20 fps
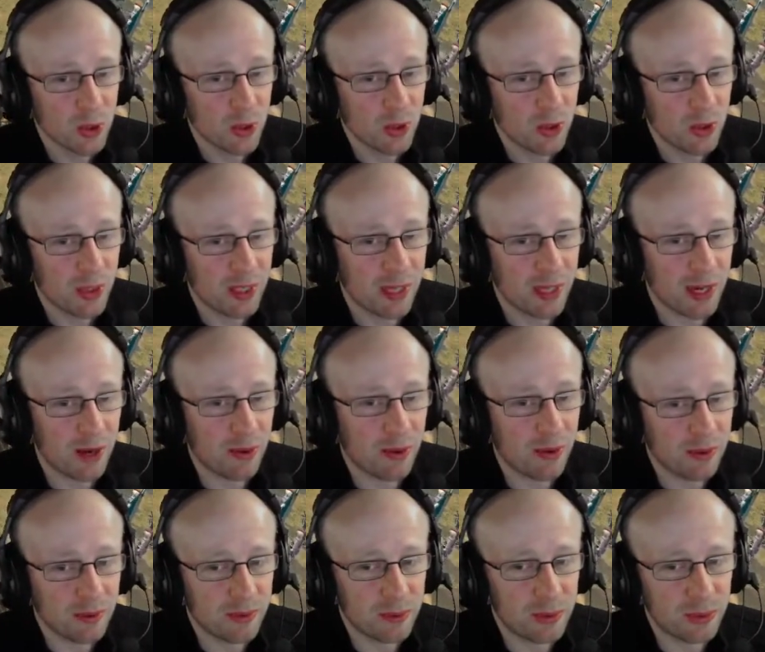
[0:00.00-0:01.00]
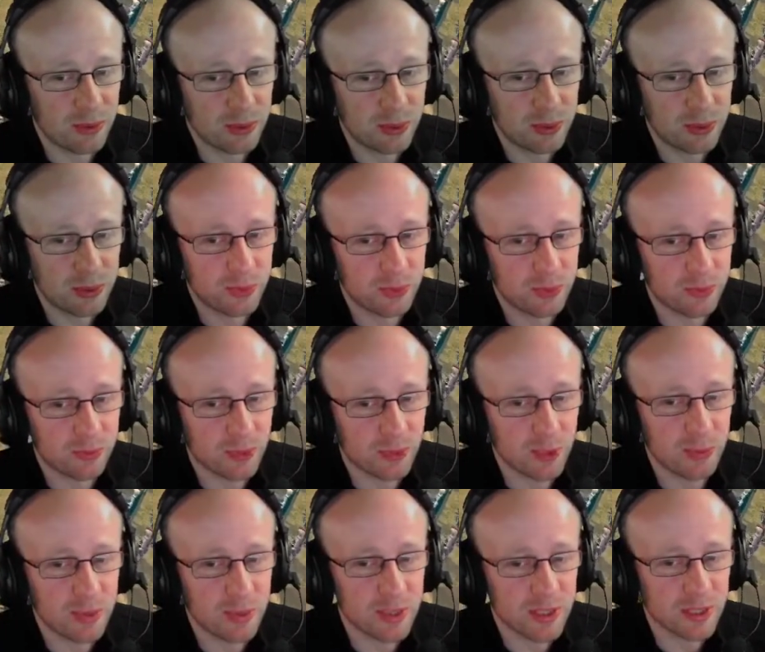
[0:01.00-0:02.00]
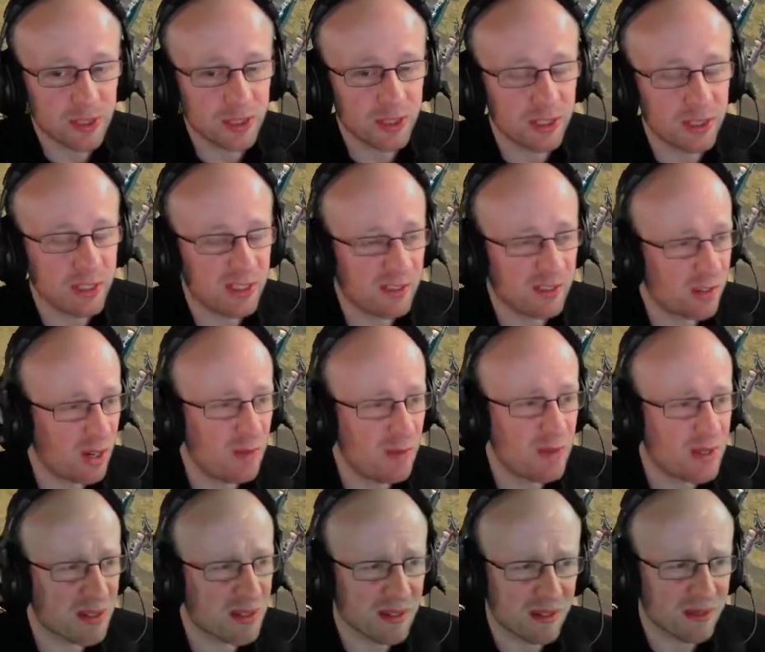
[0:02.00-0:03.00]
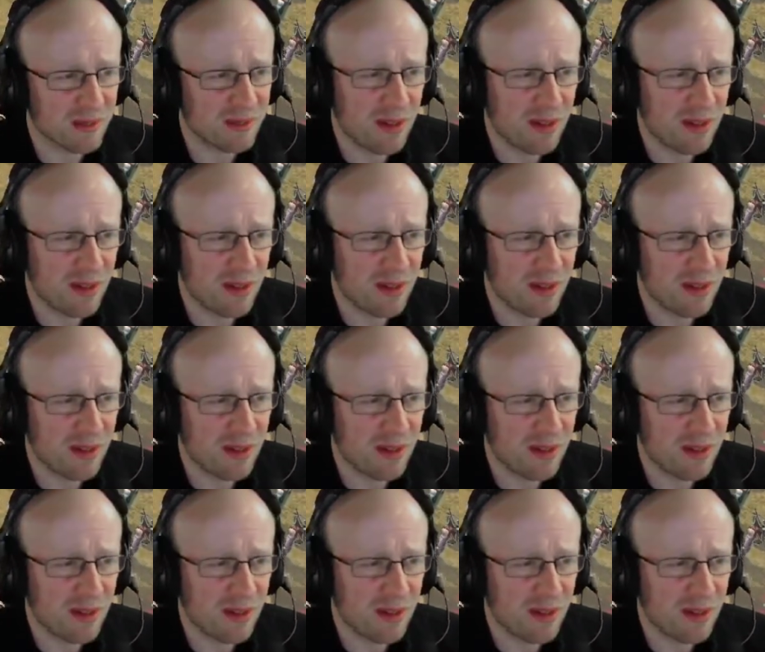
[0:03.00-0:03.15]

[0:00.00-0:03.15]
you know, oof, Romans are good. Romans are